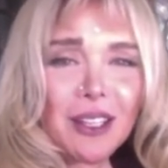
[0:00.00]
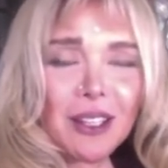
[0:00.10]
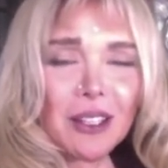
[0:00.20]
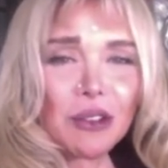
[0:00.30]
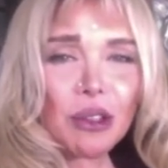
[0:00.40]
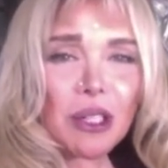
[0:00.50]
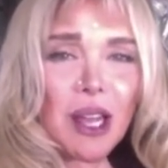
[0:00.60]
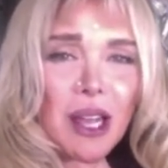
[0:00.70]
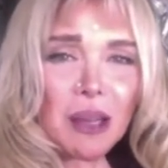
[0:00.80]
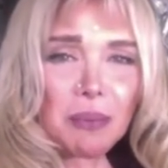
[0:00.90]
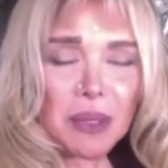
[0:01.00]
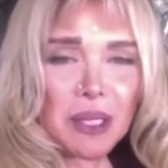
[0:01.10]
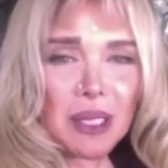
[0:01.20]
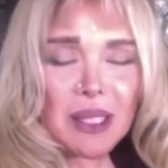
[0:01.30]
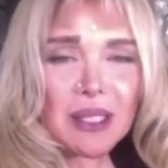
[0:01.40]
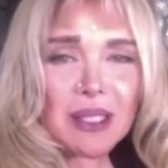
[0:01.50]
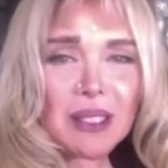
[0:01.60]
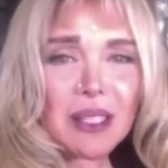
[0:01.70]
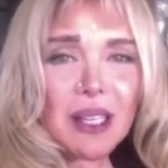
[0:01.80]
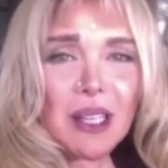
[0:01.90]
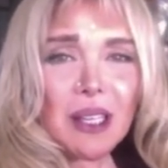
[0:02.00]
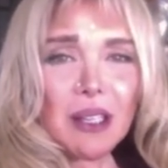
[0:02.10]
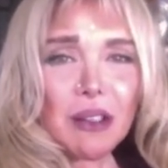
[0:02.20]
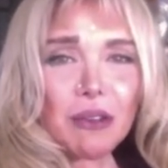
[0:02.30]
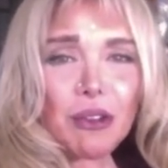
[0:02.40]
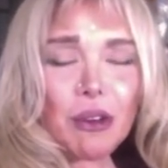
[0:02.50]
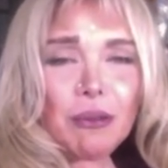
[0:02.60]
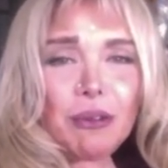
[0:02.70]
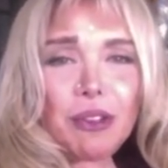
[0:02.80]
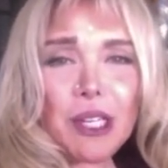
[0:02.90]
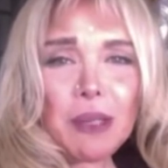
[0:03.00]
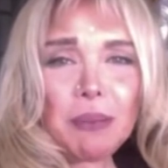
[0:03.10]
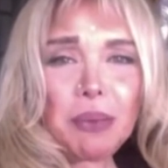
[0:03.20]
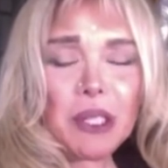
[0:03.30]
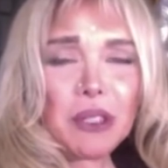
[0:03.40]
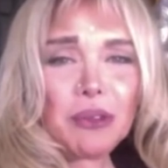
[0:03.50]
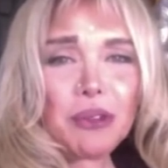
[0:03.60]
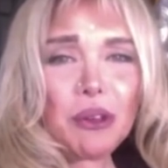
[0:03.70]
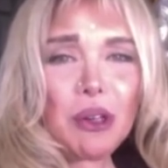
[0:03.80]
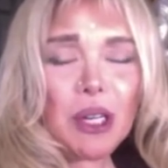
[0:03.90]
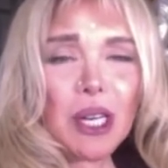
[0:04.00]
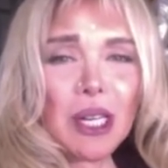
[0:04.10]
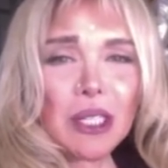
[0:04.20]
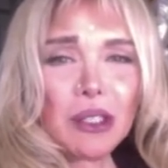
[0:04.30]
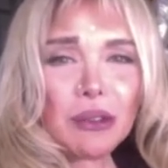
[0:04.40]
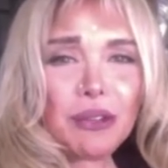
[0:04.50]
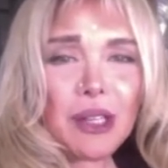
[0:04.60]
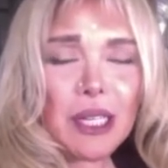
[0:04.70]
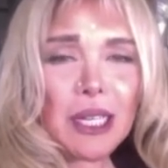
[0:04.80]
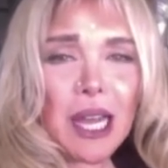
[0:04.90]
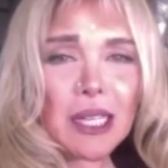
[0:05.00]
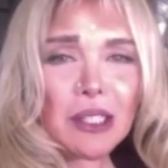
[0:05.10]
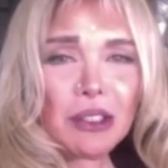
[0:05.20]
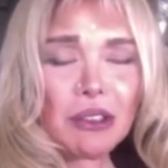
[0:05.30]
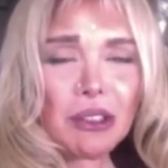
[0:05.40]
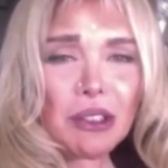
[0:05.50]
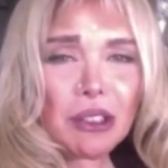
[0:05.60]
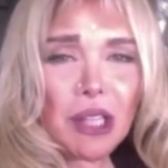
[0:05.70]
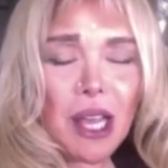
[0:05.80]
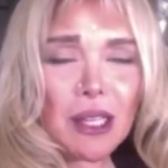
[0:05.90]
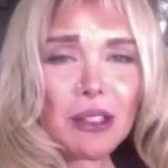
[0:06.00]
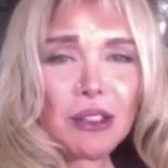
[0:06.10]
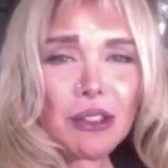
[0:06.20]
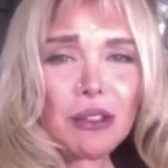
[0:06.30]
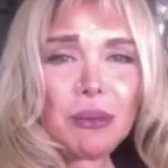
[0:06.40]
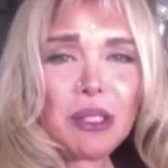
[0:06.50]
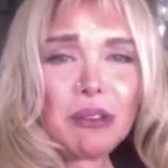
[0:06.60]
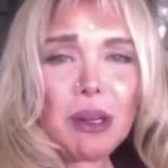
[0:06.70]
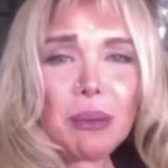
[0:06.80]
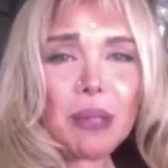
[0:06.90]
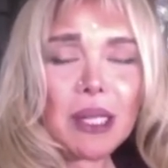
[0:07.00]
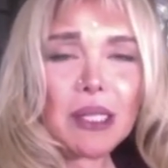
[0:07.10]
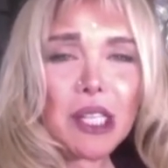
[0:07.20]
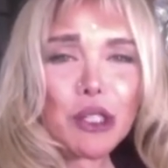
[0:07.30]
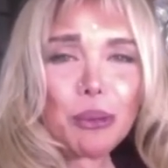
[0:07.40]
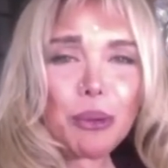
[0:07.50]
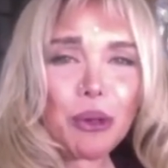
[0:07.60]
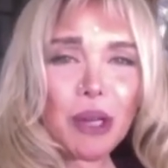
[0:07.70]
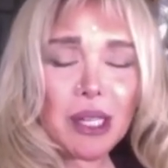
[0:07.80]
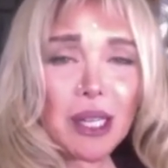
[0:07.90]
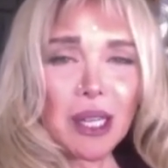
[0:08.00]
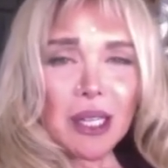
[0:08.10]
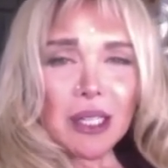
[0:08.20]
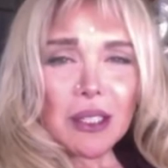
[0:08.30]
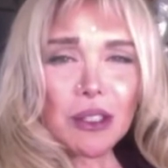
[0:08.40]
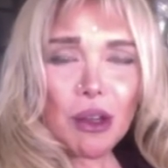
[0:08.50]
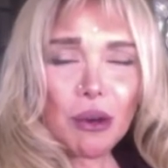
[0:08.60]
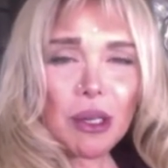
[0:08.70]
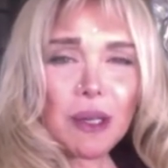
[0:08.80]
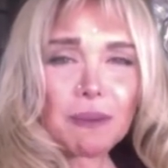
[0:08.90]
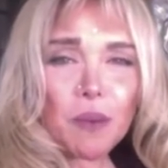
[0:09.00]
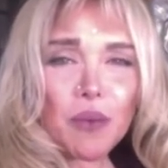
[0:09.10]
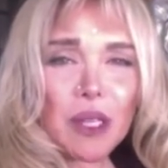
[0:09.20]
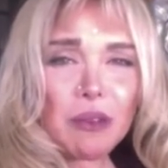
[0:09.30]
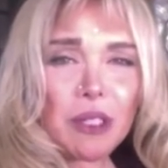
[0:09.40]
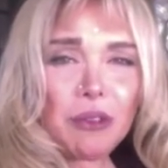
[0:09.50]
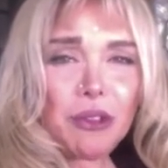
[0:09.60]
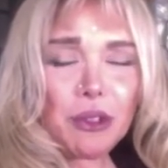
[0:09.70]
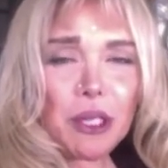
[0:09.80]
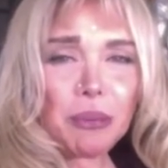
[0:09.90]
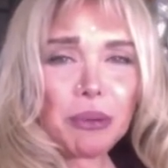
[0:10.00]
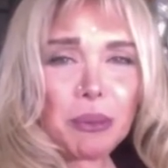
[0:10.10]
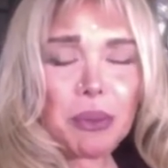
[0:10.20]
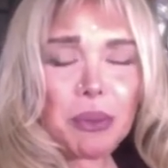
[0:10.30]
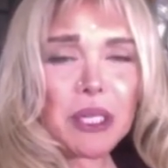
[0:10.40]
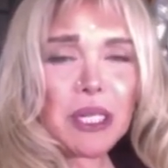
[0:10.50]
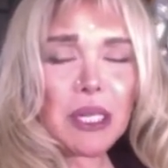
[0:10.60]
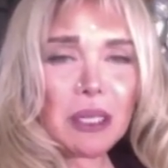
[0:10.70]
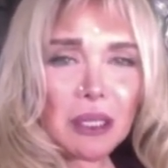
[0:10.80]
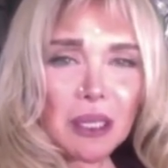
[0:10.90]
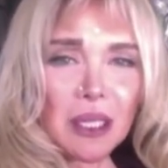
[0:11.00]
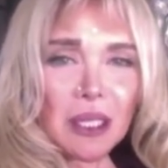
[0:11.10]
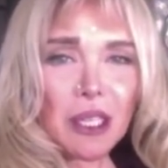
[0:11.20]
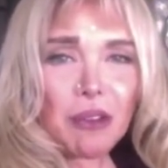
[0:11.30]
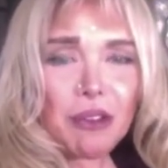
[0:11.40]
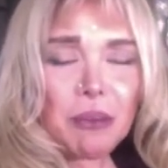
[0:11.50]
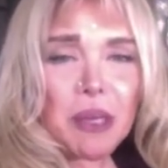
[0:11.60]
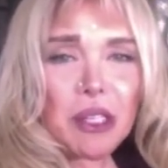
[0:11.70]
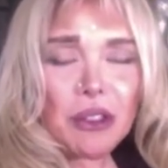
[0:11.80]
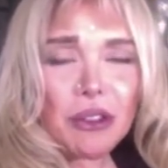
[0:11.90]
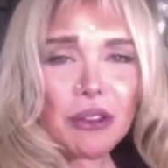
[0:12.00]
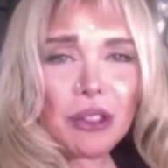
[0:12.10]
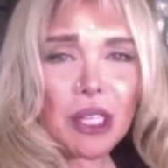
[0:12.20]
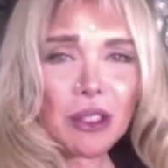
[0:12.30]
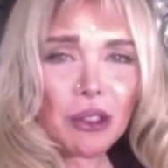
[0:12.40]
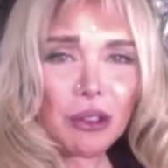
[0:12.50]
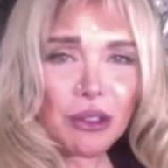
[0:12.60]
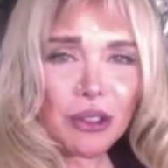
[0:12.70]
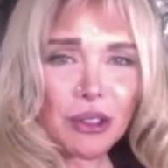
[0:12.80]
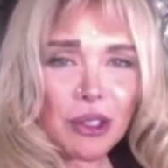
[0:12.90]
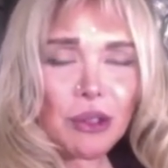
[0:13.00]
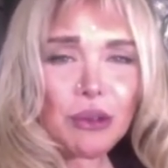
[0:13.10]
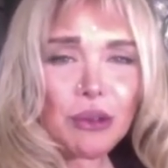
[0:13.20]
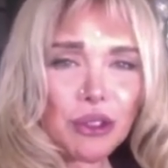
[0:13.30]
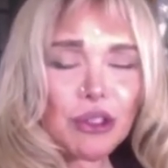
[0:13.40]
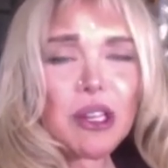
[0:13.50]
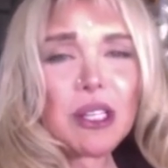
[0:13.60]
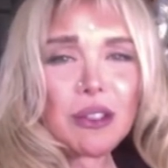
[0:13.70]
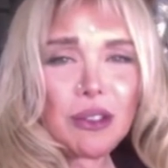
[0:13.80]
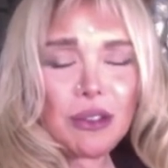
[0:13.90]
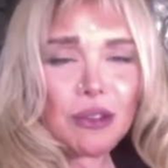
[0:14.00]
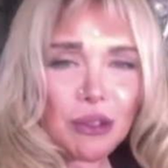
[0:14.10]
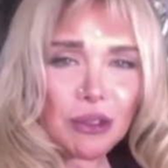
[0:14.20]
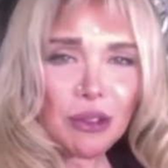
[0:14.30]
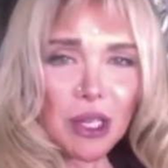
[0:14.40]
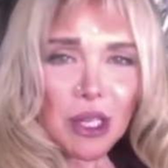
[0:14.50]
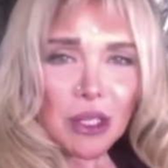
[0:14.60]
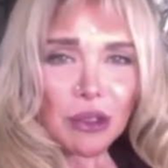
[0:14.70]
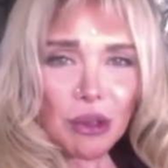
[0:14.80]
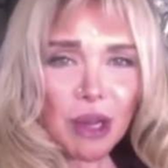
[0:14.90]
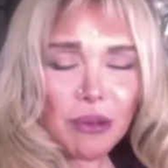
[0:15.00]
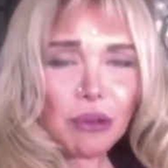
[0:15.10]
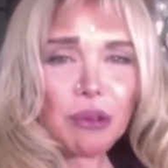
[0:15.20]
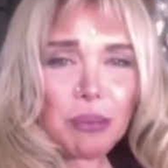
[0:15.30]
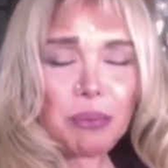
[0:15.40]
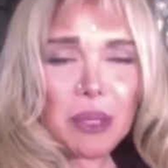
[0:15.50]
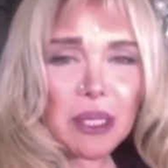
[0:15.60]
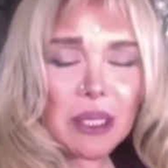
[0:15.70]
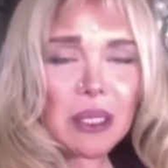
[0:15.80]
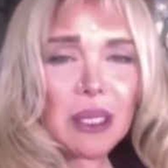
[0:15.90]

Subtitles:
to unhappiness, from feeling peaceful to feeling anxious, miserable, and desperate. So even if you keep repeating the affirmations, that causes a new stress, to have to repeat